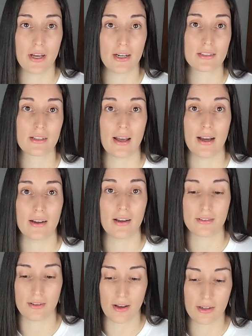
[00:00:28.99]
a slug,
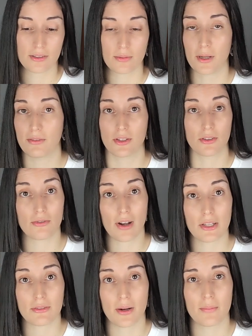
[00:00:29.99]
slugs to my Venus
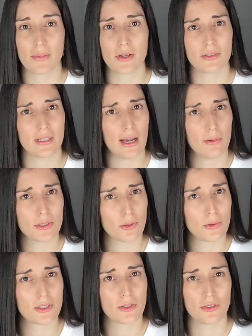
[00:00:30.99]
flytrap because I was
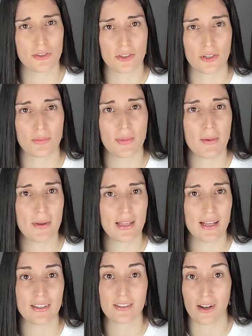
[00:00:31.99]
always concerned maybe
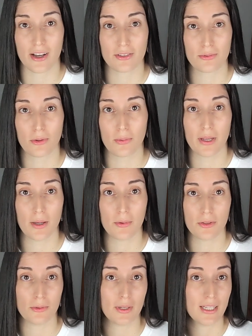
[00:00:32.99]
the slugs will be able
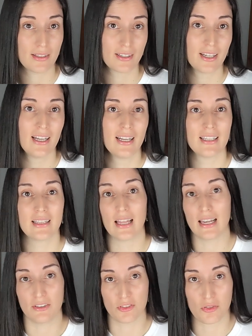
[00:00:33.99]
to eat the
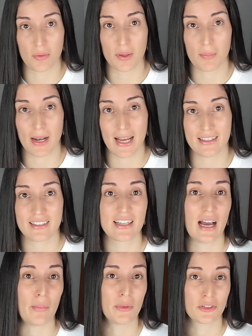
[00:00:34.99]
leaves from the plant.
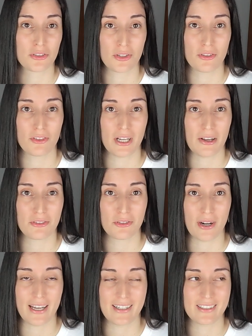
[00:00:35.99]
I'm not sure if you have
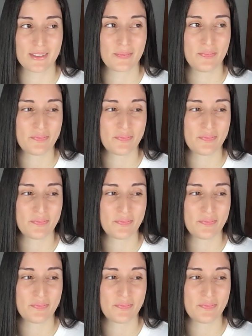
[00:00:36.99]
tried it.